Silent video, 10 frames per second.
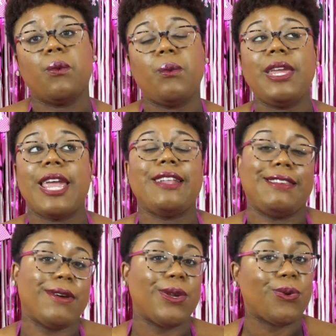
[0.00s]
We can't
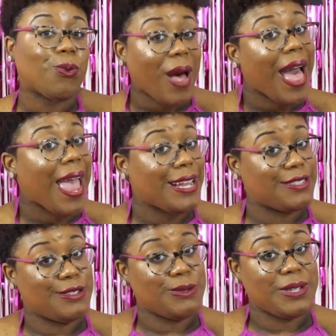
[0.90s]
tell you why
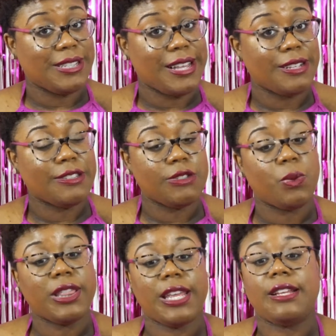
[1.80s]
it's doing this
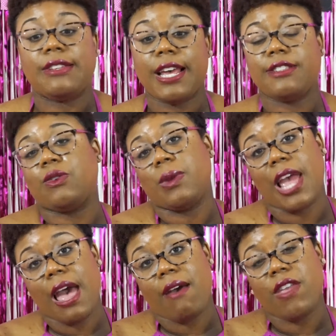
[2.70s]
with the tests that we
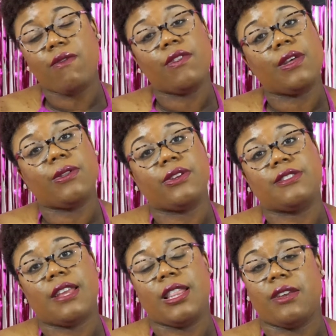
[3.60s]
have, even though they're
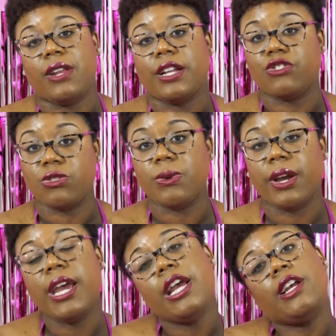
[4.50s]
saying they're not
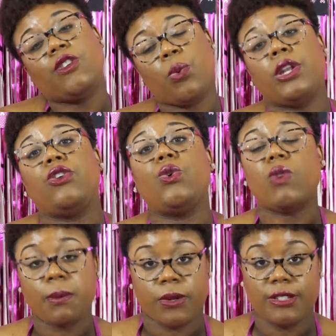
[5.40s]
sure, so we're going to do
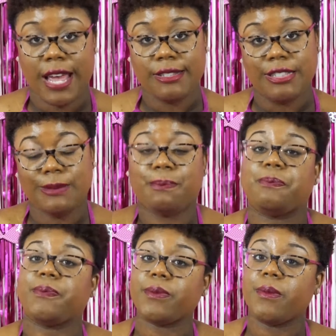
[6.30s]
one more test.
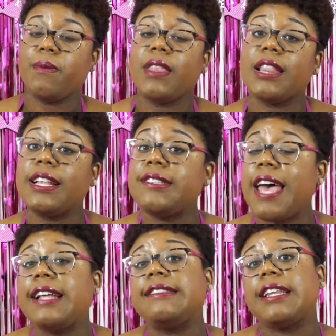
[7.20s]
The
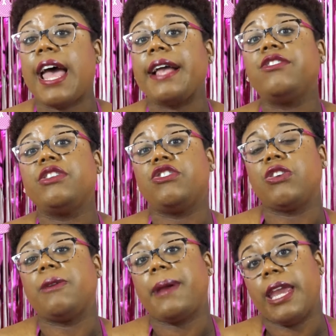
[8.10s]
test that actually
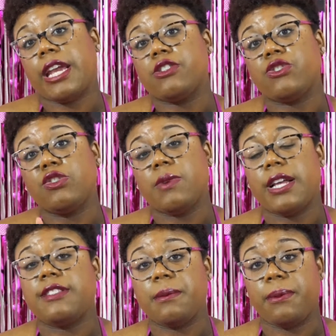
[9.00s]
showed my cancer
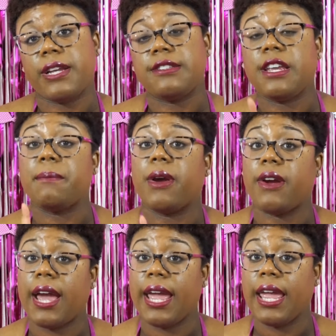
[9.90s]
was a breast
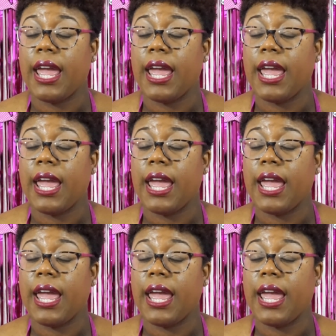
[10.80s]
MRI.